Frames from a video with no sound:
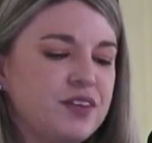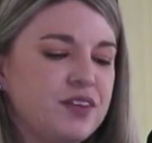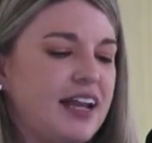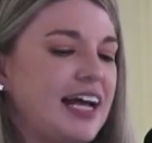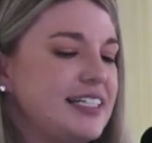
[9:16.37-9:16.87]

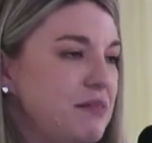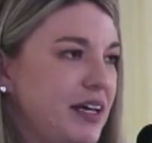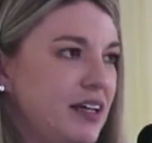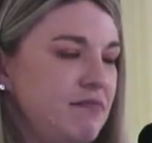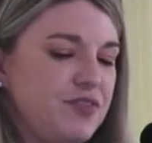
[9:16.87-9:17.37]
19
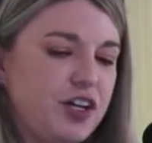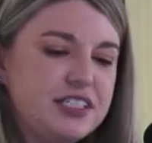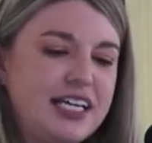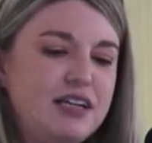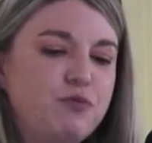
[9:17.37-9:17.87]
men,
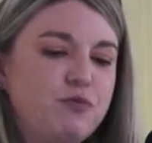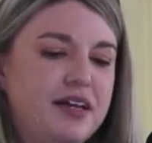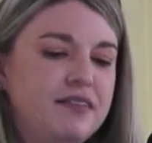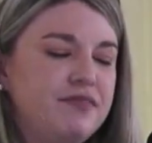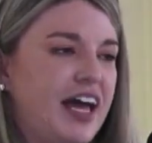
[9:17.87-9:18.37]
13
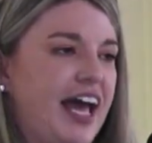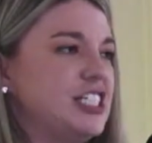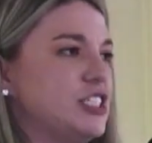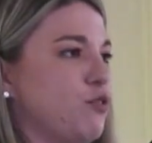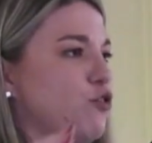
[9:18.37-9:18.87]
women. The
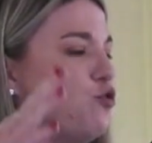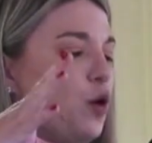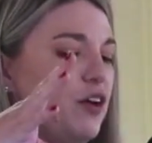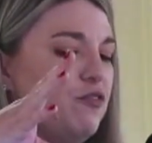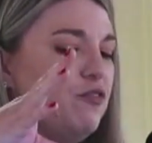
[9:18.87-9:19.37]
ages were
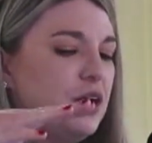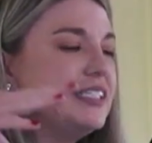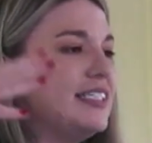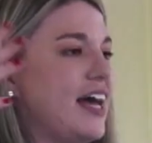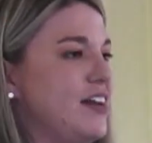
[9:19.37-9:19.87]
44 to
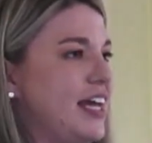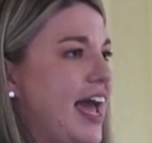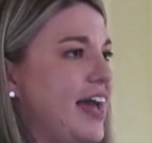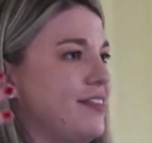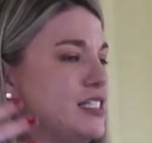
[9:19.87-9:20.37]

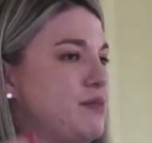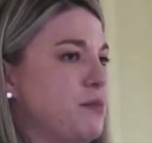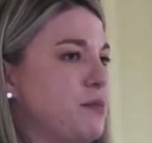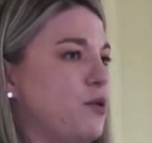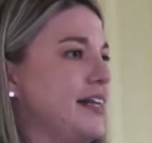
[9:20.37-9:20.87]
78. These
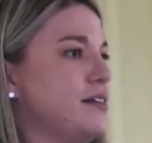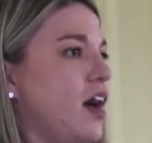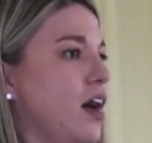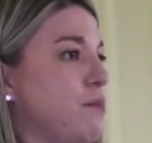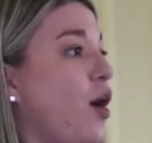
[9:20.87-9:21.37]
people
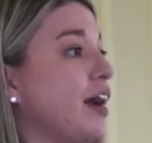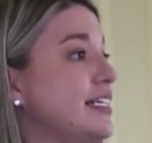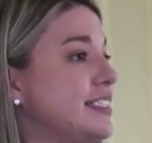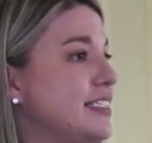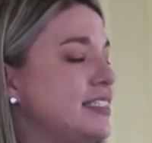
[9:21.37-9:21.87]
had
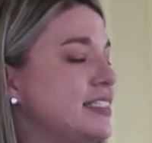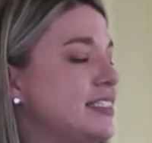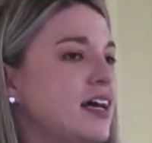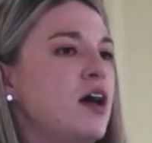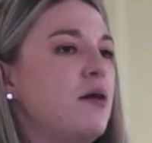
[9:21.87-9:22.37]
Parkinson's.
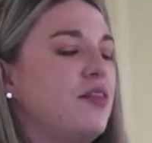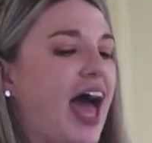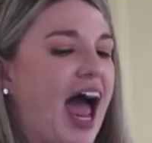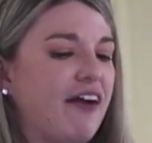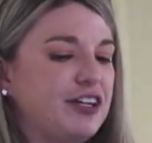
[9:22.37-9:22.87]
The
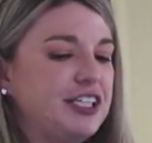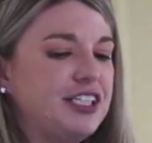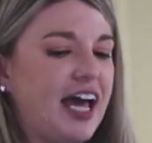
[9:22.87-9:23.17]
average